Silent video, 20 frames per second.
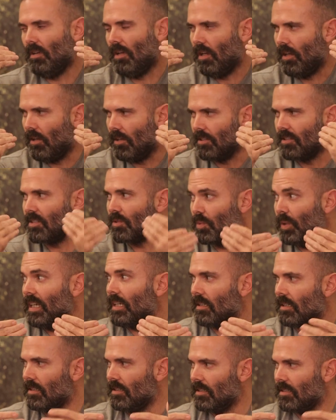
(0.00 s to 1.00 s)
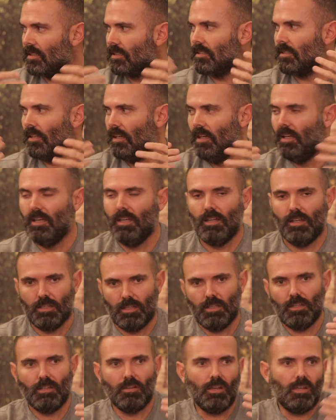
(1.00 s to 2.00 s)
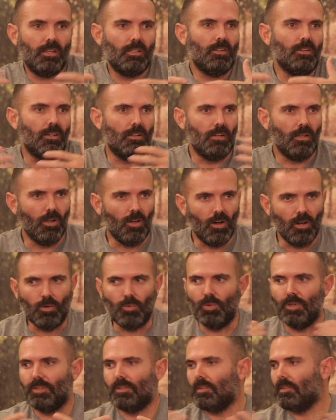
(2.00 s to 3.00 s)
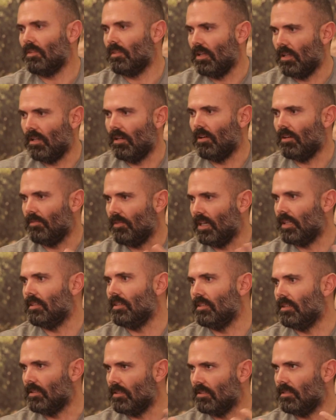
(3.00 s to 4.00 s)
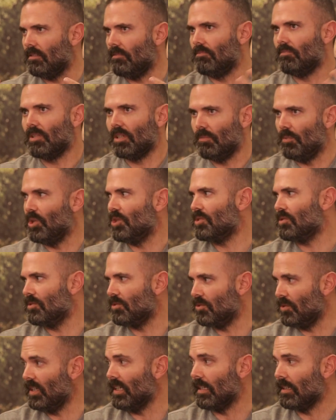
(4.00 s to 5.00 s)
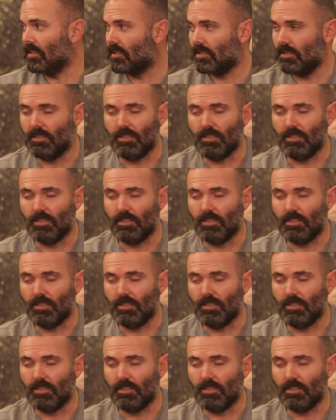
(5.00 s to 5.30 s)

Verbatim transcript: a lot of sweetness, mm-hmm. you know, along with a lot of other commercial drinks.